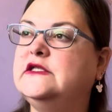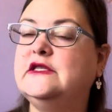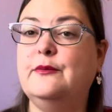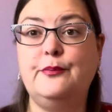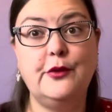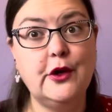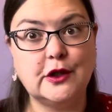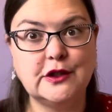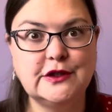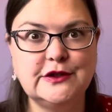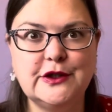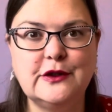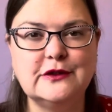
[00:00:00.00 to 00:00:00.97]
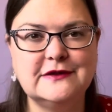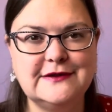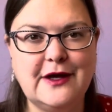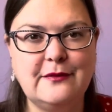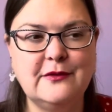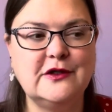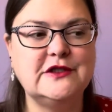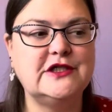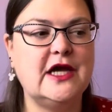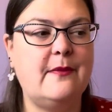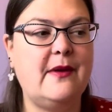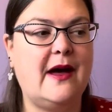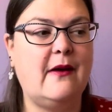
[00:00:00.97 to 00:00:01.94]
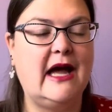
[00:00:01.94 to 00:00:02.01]
book talks so much
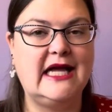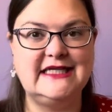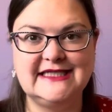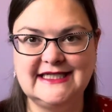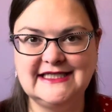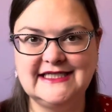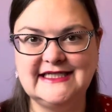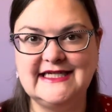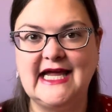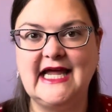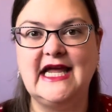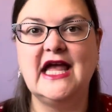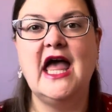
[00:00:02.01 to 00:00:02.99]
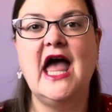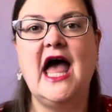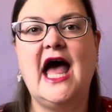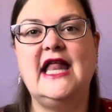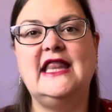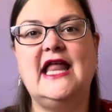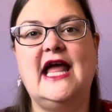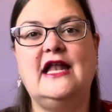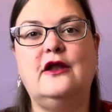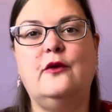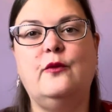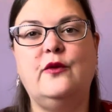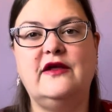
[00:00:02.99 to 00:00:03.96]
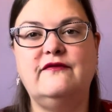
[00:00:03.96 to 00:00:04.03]
about identity, and then
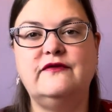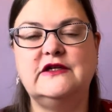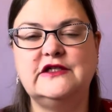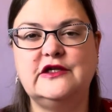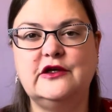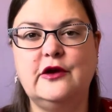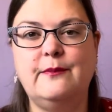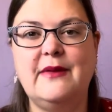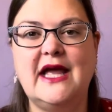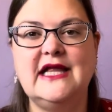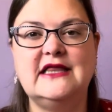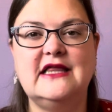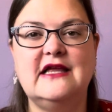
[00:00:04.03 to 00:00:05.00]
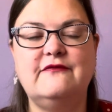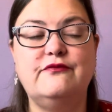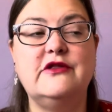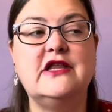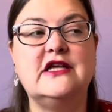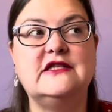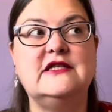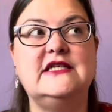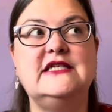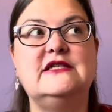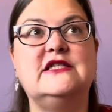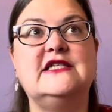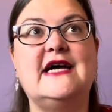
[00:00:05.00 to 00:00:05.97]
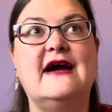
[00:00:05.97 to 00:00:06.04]
we've made
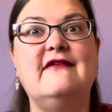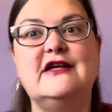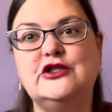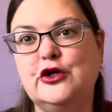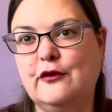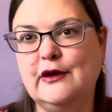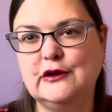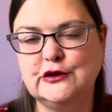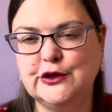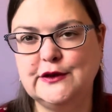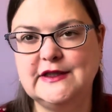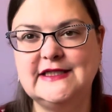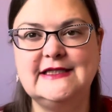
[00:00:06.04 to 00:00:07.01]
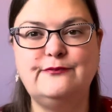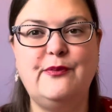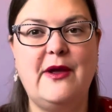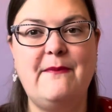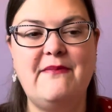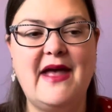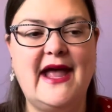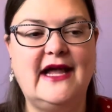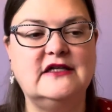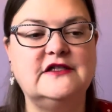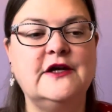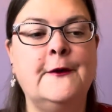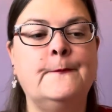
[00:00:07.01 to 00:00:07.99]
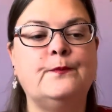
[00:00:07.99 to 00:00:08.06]
these directorial choices been made
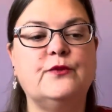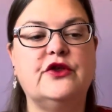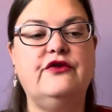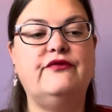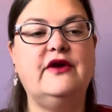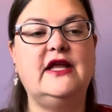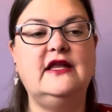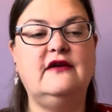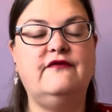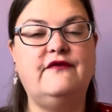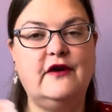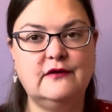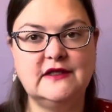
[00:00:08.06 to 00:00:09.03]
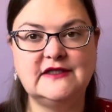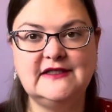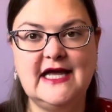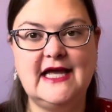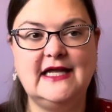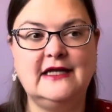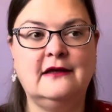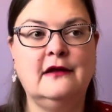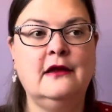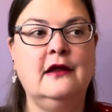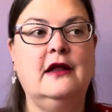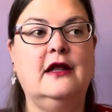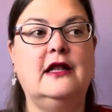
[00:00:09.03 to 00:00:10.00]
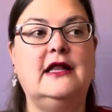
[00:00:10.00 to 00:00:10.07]
to really focus in,
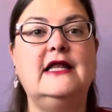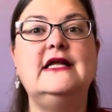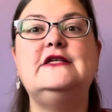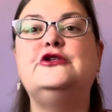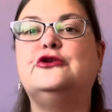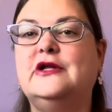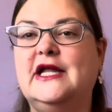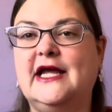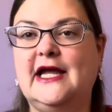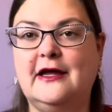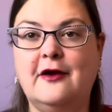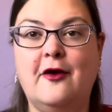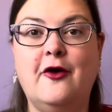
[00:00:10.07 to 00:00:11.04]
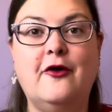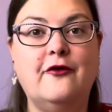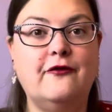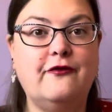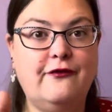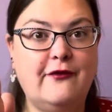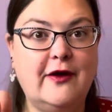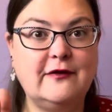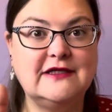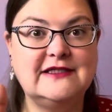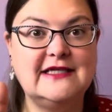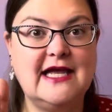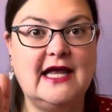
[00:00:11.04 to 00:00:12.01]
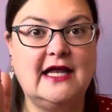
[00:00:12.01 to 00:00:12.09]
literally
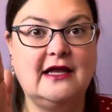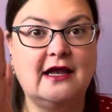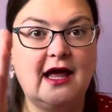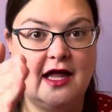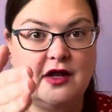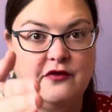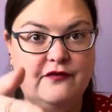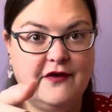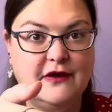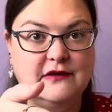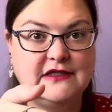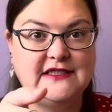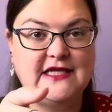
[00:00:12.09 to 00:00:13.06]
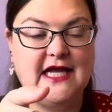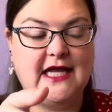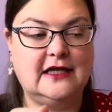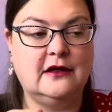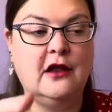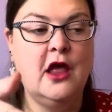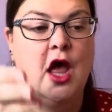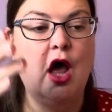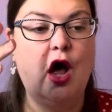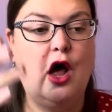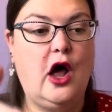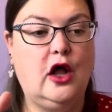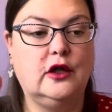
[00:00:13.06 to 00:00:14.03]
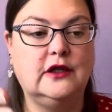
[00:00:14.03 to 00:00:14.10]
focus in and focus in
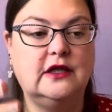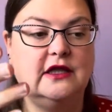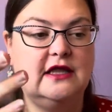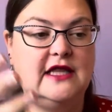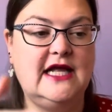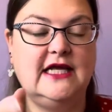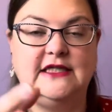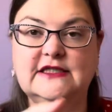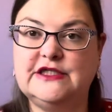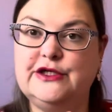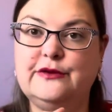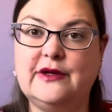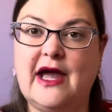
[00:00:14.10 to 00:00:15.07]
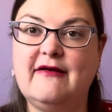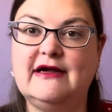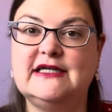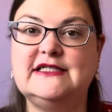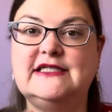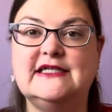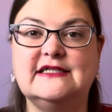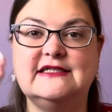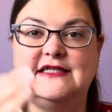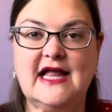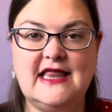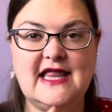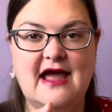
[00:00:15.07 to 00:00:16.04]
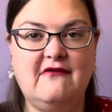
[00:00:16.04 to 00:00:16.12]
on these two characters
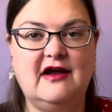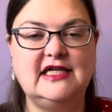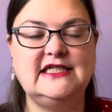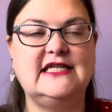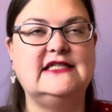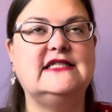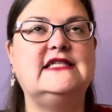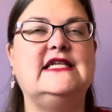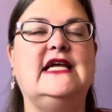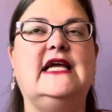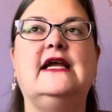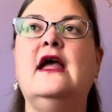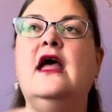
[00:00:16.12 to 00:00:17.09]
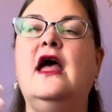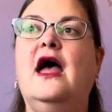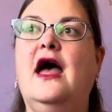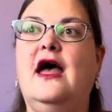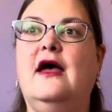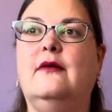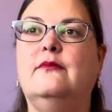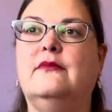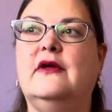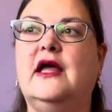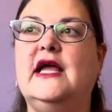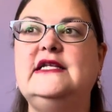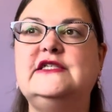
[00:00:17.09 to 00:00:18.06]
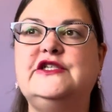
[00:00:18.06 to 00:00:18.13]
and their identity.
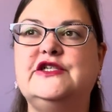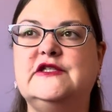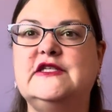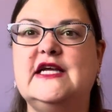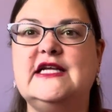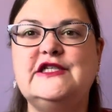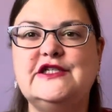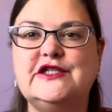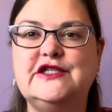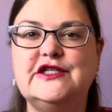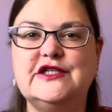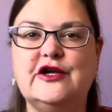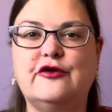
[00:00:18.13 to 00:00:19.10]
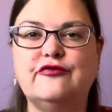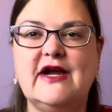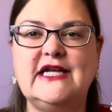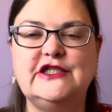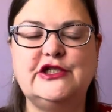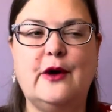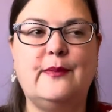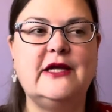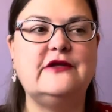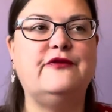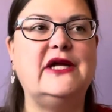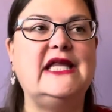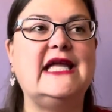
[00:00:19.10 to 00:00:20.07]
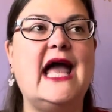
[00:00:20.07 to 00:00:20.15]
It just does a great job. It's
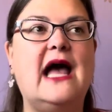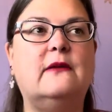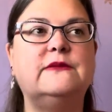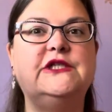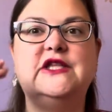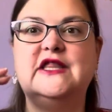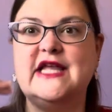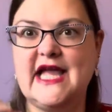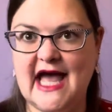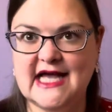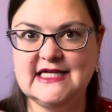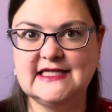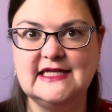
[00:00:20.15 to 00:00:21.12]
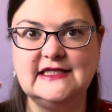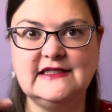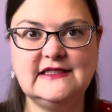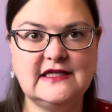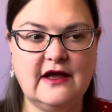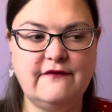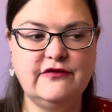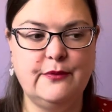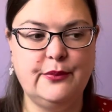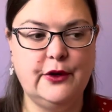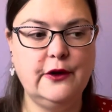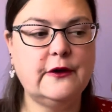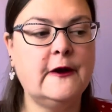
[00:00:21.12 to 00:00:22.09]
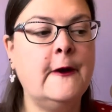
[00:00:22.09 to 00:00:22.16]
really captured the essence of the
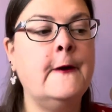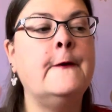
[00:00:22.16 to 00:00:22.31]
book.